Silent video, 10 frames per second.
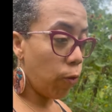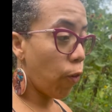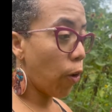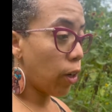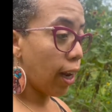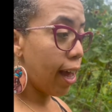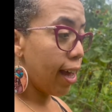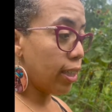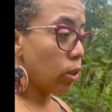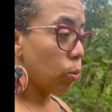
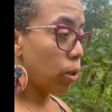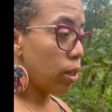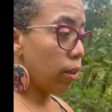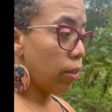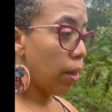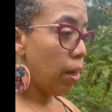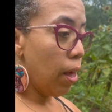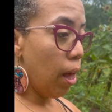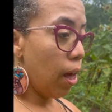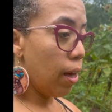fertilize with
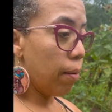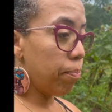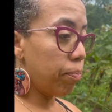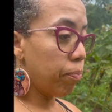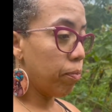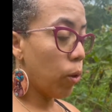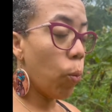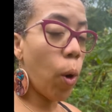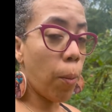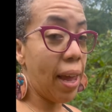
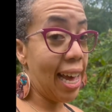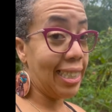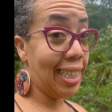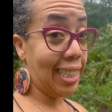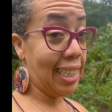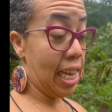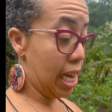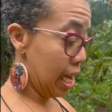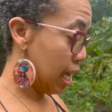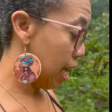worm casting tea,